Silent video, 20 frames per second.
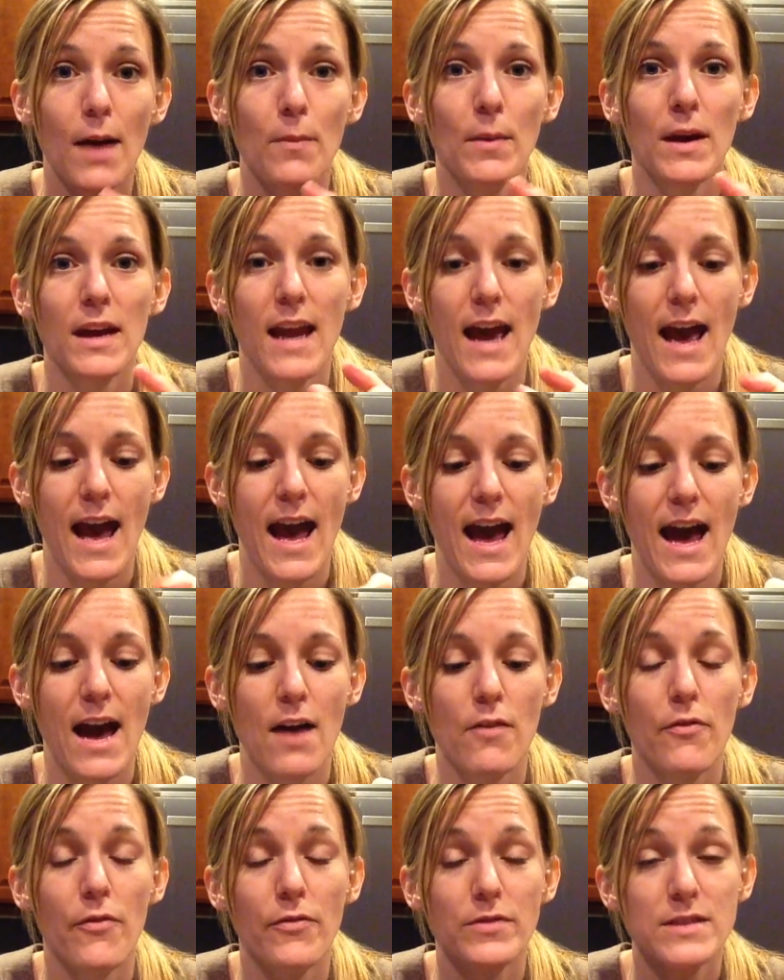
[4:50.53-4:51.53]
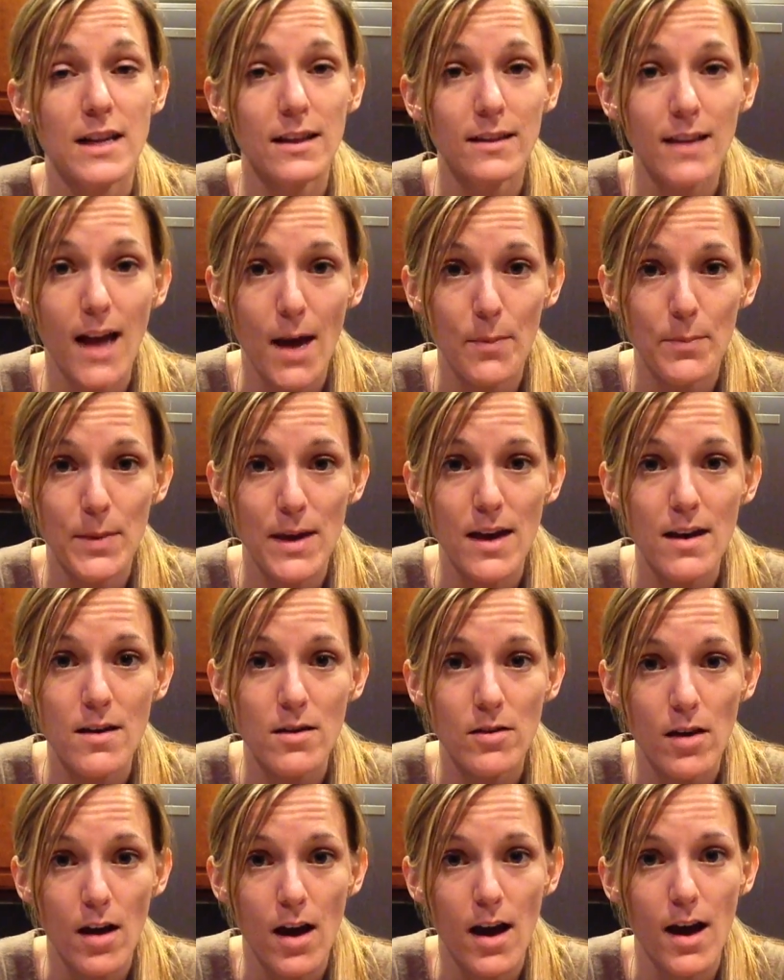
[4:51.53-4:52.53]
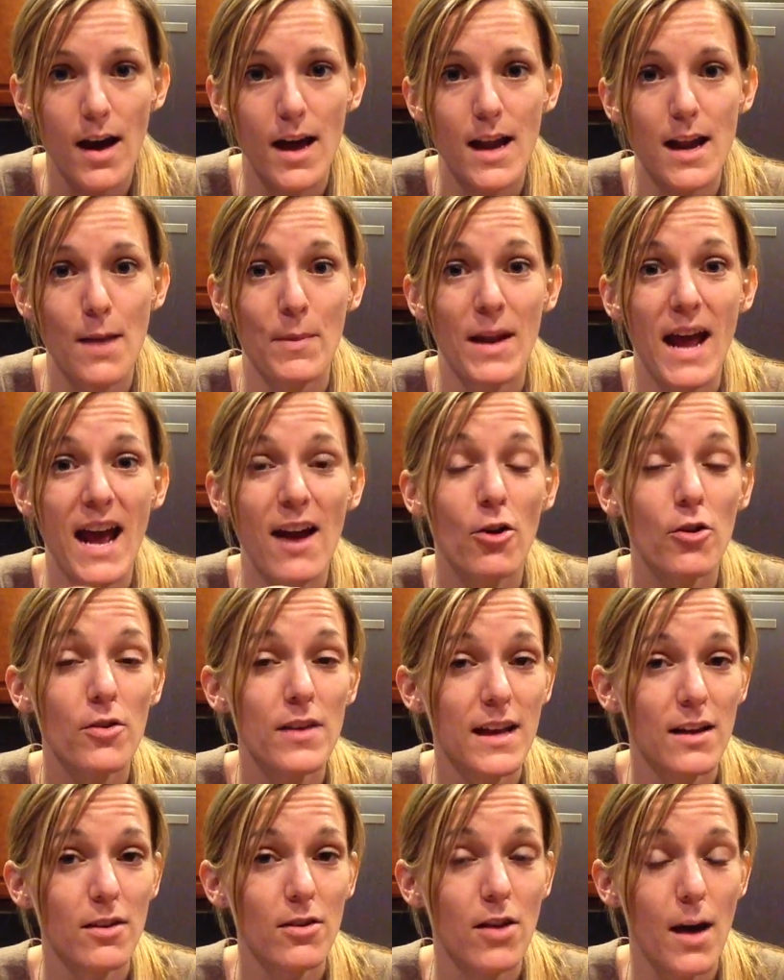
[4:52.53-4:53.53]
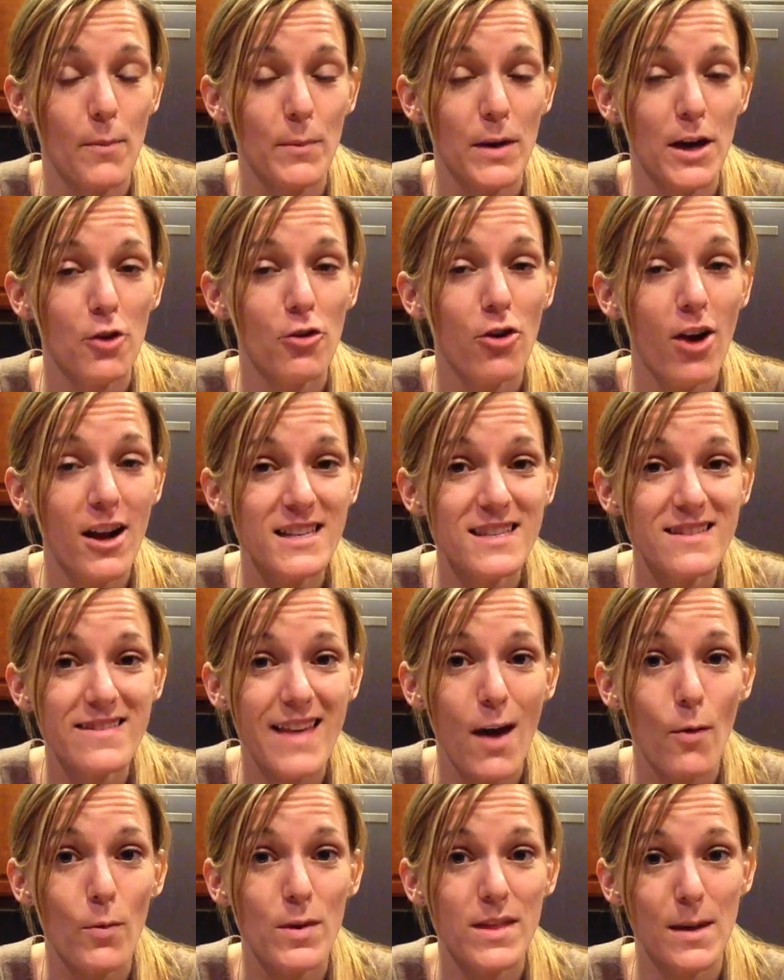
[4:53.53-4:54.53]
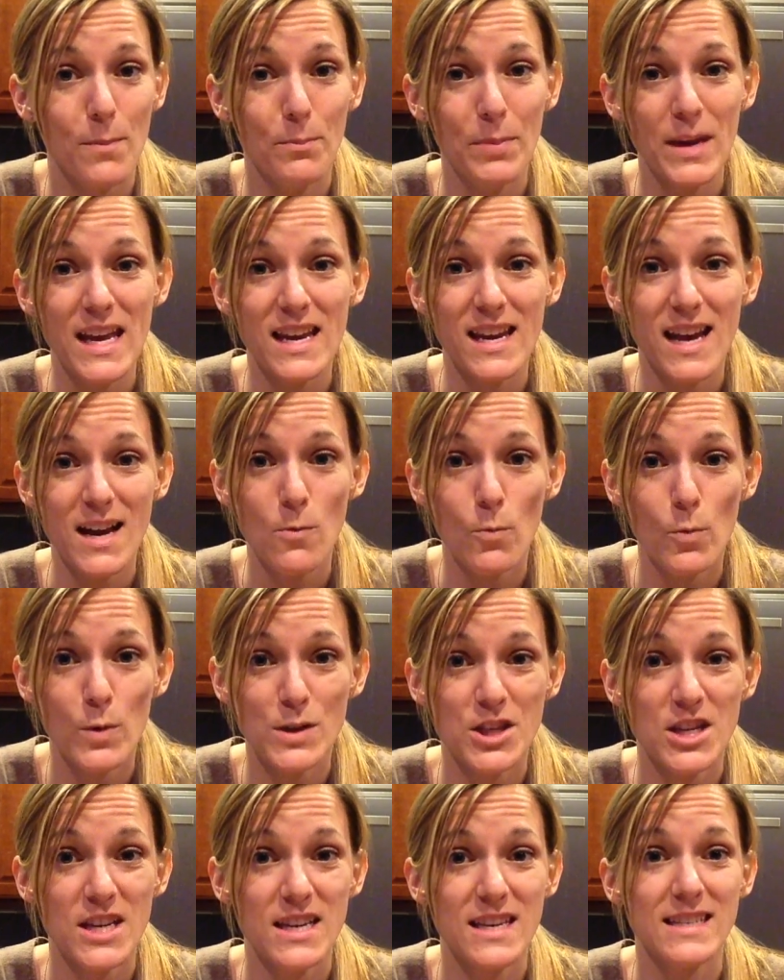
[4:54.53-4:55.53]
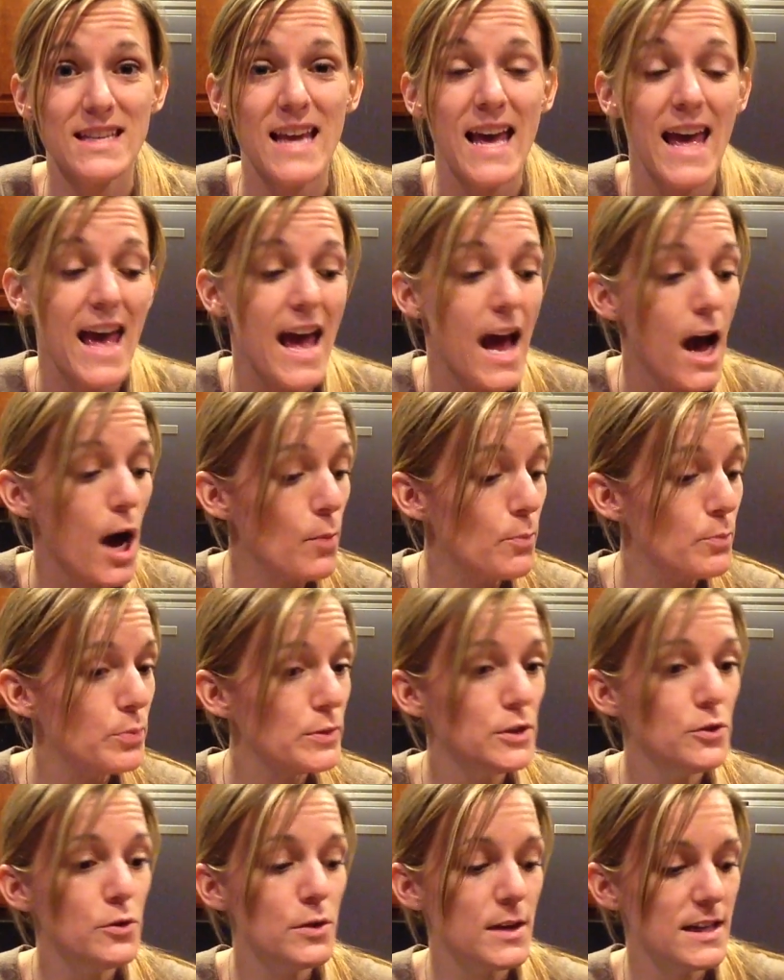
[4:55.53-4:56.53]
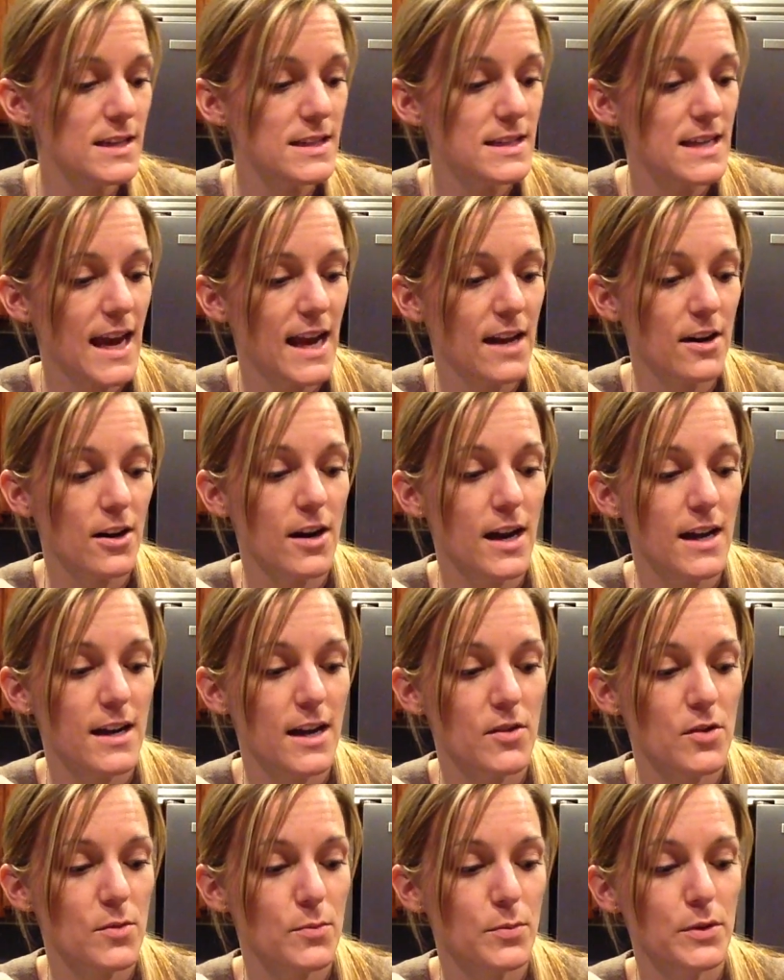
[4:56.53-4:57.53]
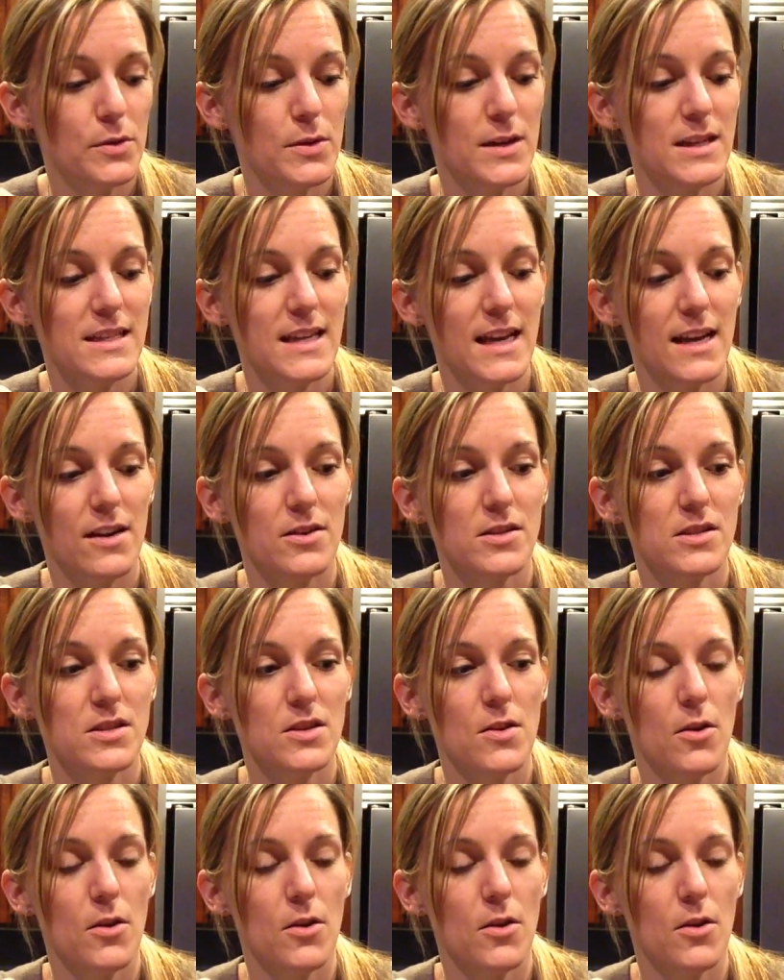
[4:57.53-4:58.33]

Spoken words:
I'm gonna have tilapia, and I'm gonna crust that with a peanut, which is a blue container, another blue container.